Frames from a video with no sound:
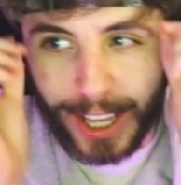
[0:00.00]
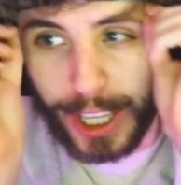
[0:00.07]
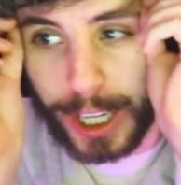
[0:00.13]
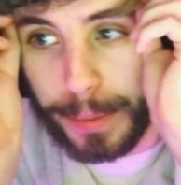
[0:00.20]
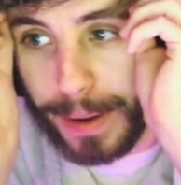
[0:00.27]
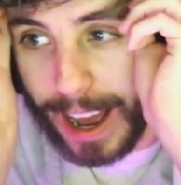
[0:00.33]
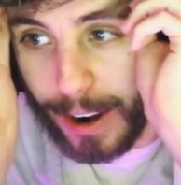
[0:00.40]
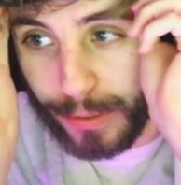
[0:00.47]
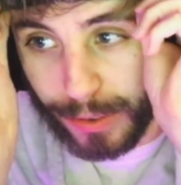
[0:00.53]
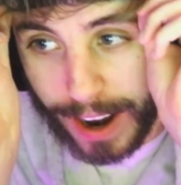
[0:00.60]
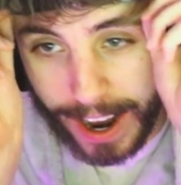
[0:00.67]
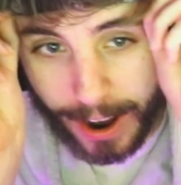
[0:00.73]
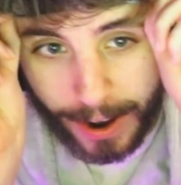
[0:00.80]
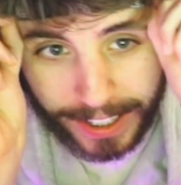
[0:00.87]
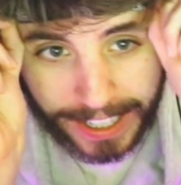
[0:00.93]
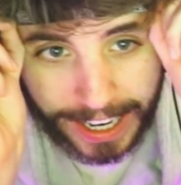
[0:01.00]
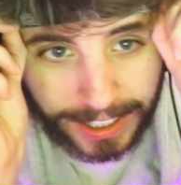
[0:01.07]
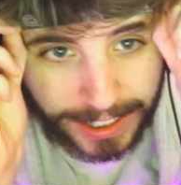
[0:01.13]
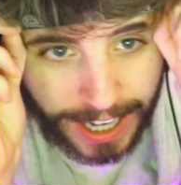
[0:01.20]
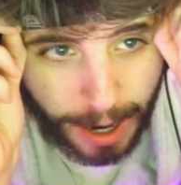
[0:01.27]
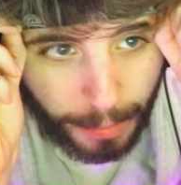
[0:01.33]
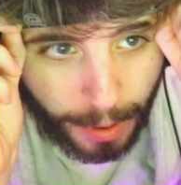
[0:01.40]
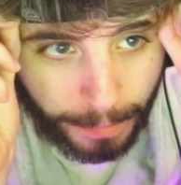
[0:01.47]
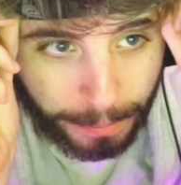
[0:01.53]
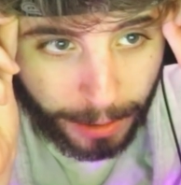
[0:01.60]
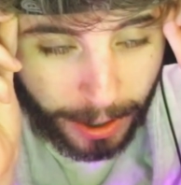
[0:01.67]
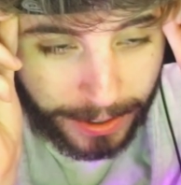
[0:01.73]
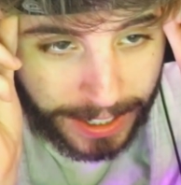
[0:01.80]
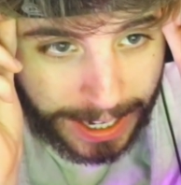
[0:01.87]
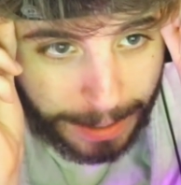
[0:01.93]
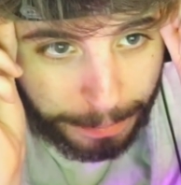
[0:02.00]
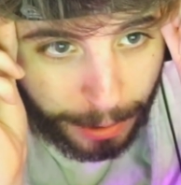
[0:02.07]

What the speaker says: and you could be like, right, okay, so I want blonde hair,